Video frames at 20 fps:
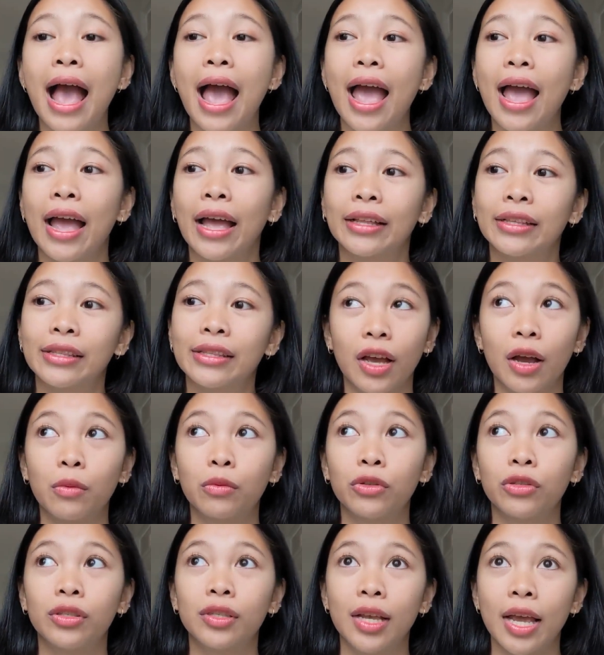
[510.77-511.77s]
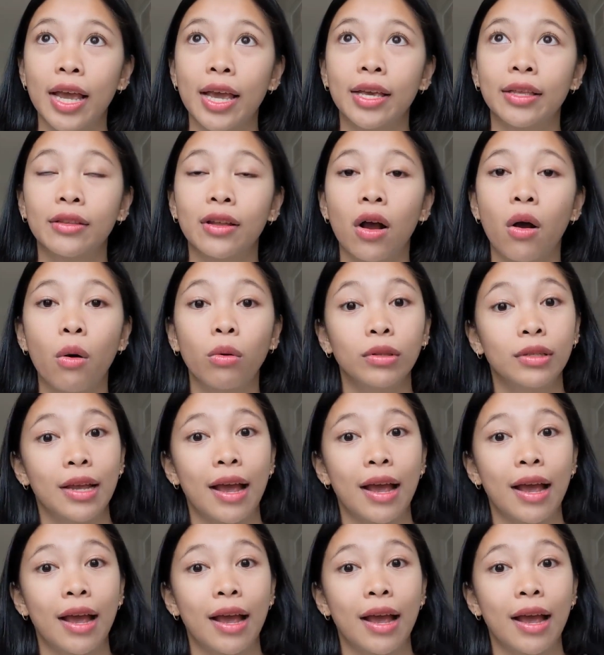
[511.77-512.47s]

and that would take the whole